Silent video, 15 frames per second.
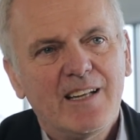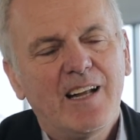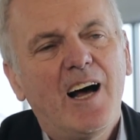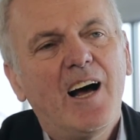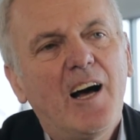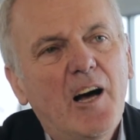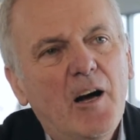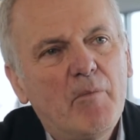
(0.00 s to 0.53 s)

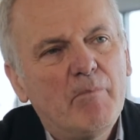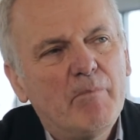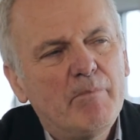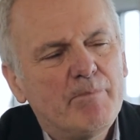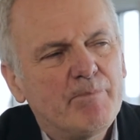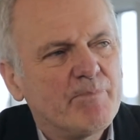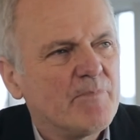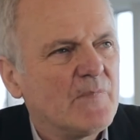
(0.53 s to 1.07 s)

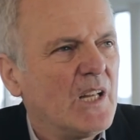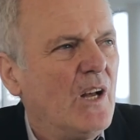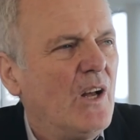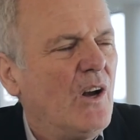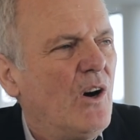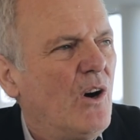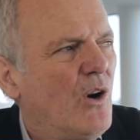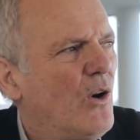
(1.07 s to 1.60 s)
Um,
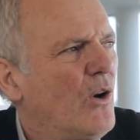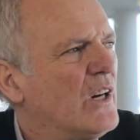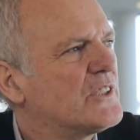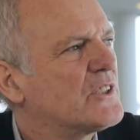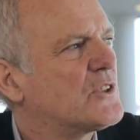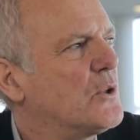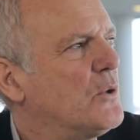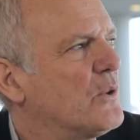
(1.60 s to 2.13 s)
or
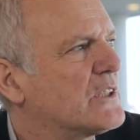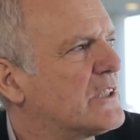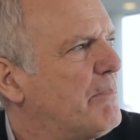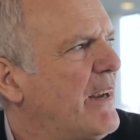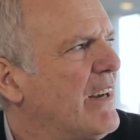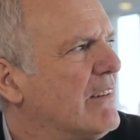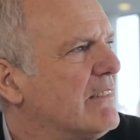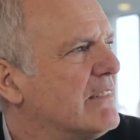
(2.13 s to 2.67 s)
has talked
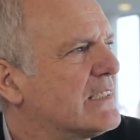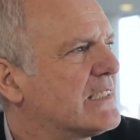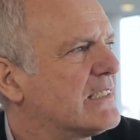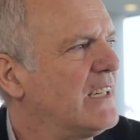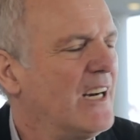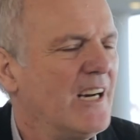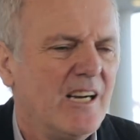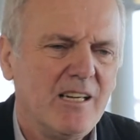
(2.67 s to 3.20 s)
about
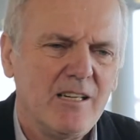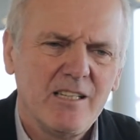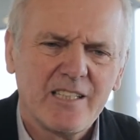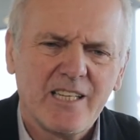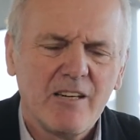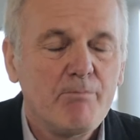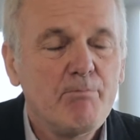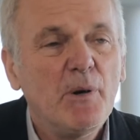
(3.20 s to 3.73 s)
uh,
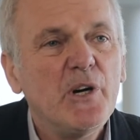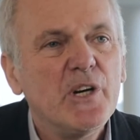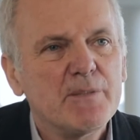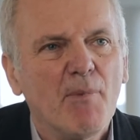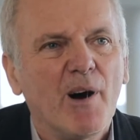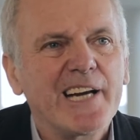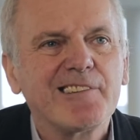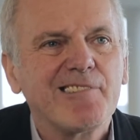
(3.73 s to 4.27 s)
kind of
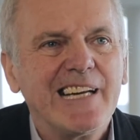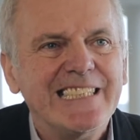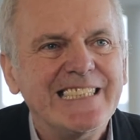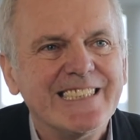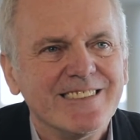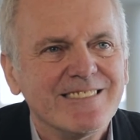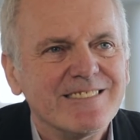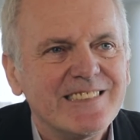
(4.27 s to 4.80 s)
bird
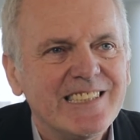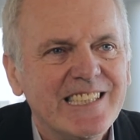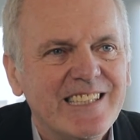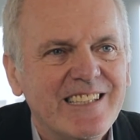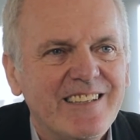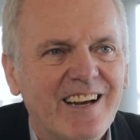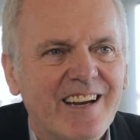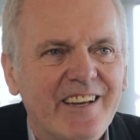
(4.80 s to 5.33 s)
migration,
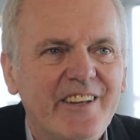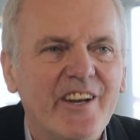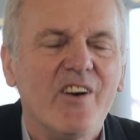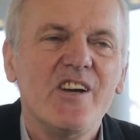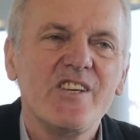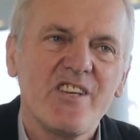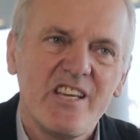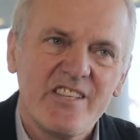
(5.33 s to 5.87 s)
you
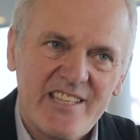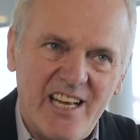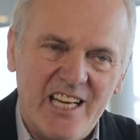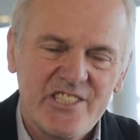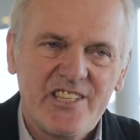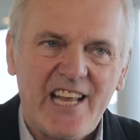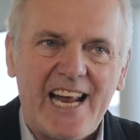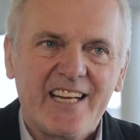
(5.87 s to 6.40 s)
know, as, as,
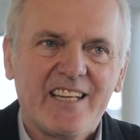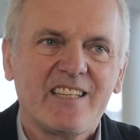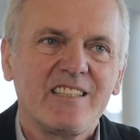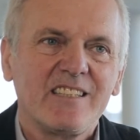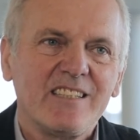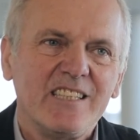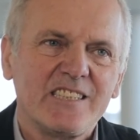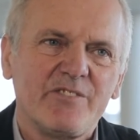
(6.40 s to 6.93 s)
as that
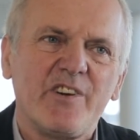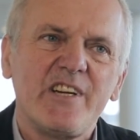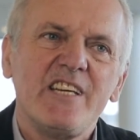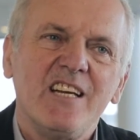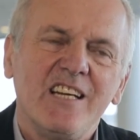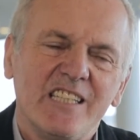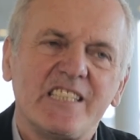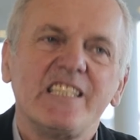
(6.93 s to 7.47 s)
as, a
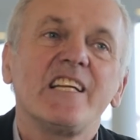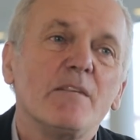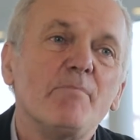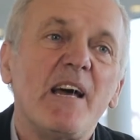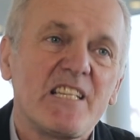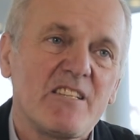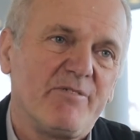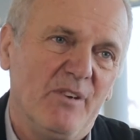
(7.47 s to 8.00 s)
very, as another
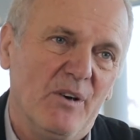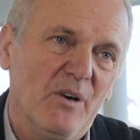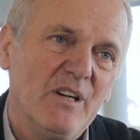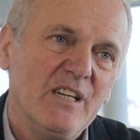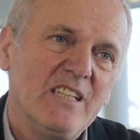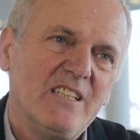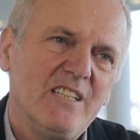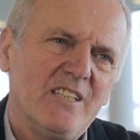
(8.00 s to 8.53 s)

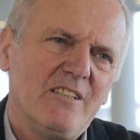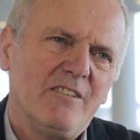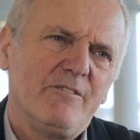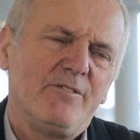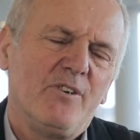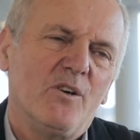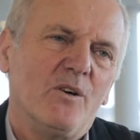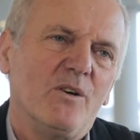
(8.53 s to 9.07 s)
metaphor
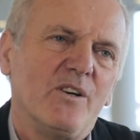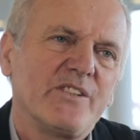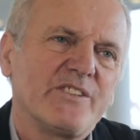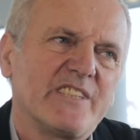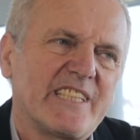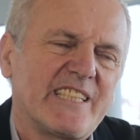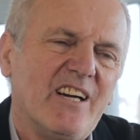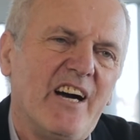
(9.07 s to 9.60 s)
for
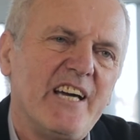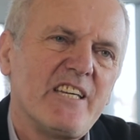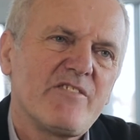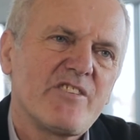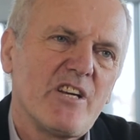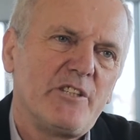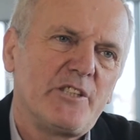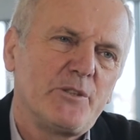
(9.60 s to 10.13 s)
the kind
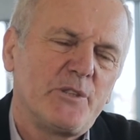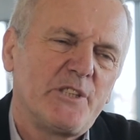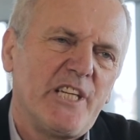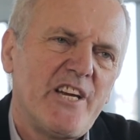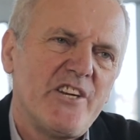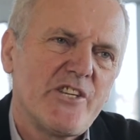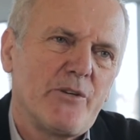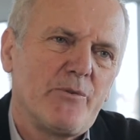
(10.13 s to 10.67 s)
of social
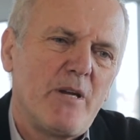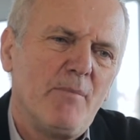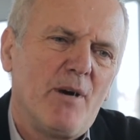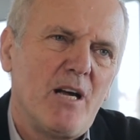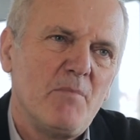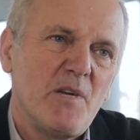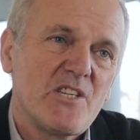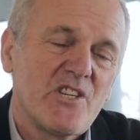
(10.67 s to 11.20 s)
change that we
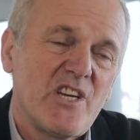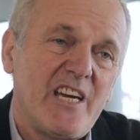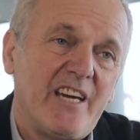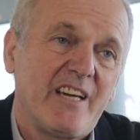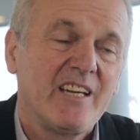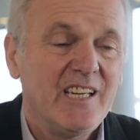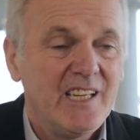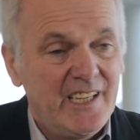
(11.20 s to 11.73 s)
might be
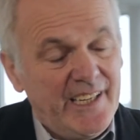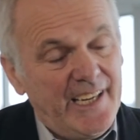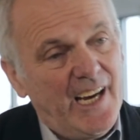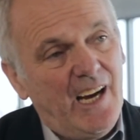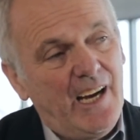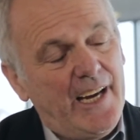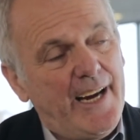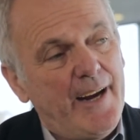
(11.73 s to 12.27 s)
seeing
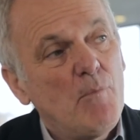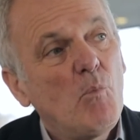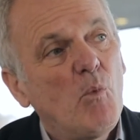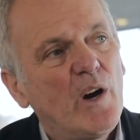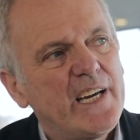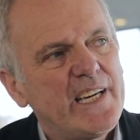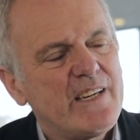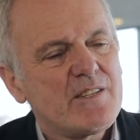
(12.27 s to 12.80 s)
in
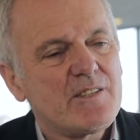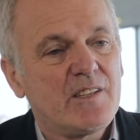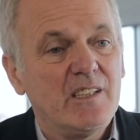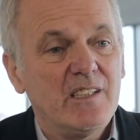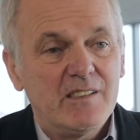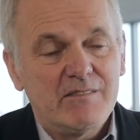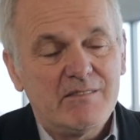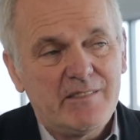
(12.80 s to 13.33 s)
ways
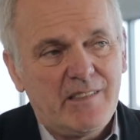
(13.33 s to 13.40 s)
that